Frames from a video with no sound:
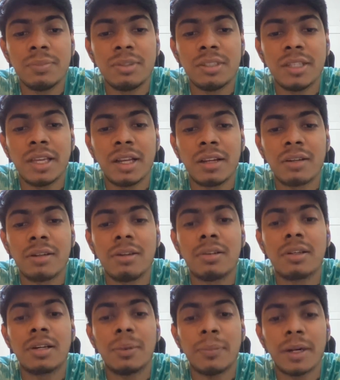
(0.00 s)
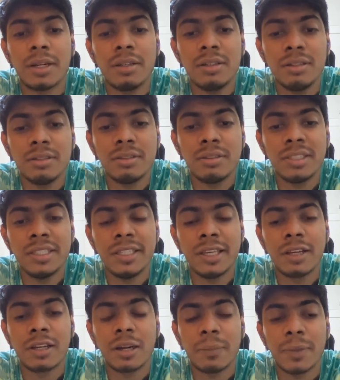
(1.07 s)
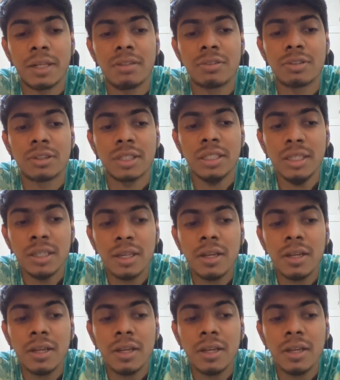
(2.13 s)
CTL command, sorry,